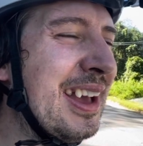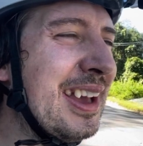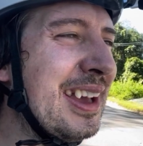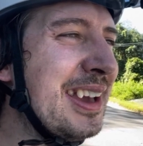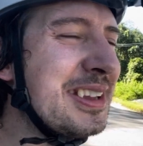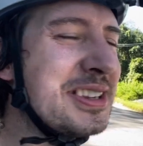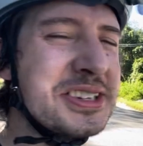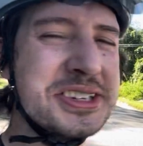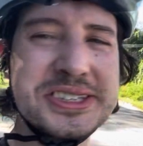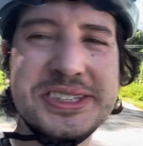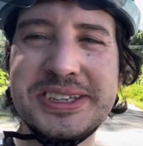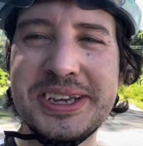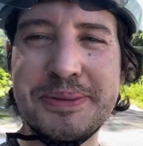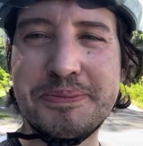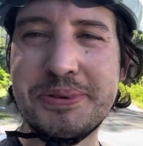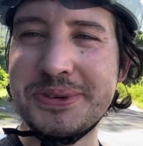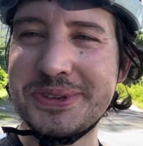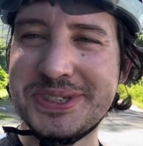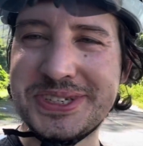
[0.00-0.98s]

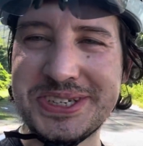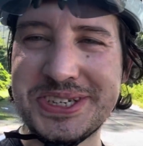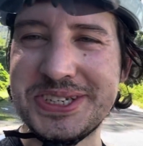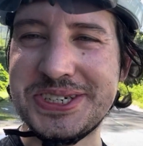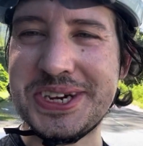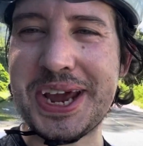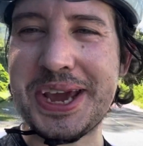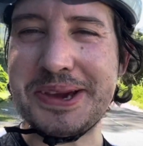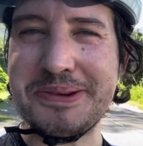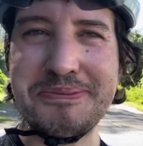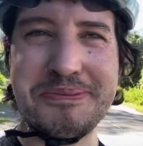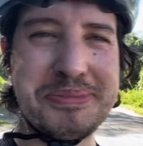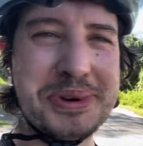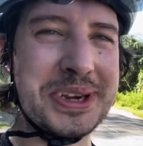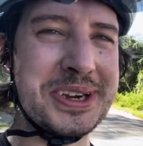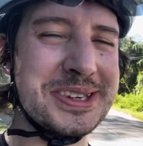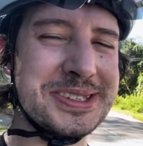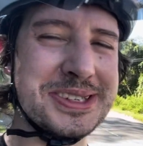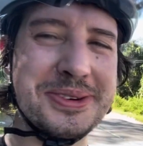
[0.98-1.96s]
it puts you to shame,
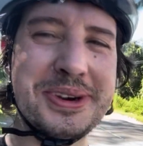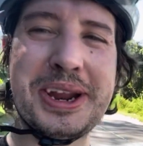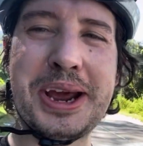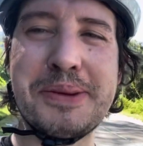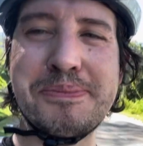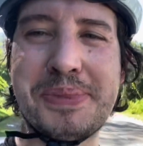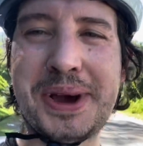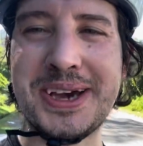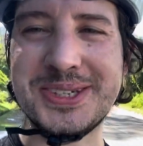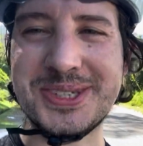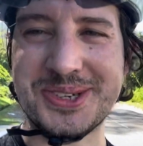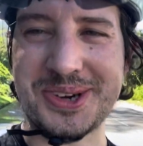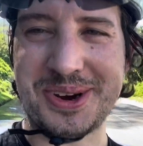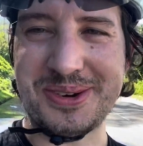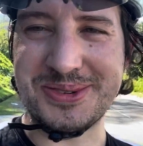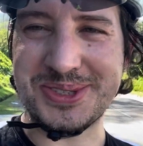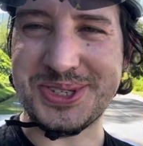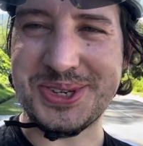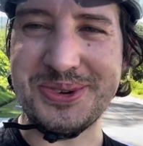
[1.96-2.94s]
because when I passed her,
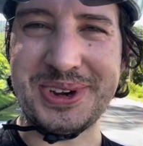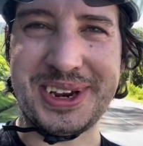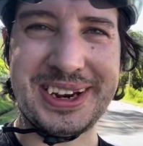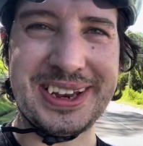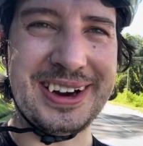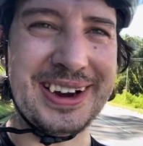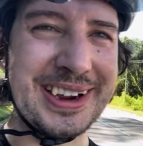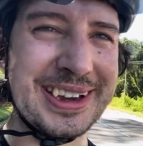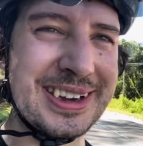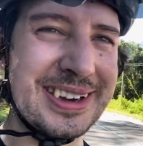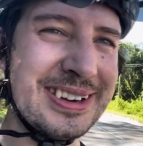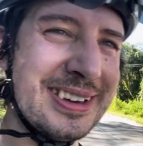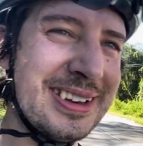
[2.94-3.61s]
I was doing like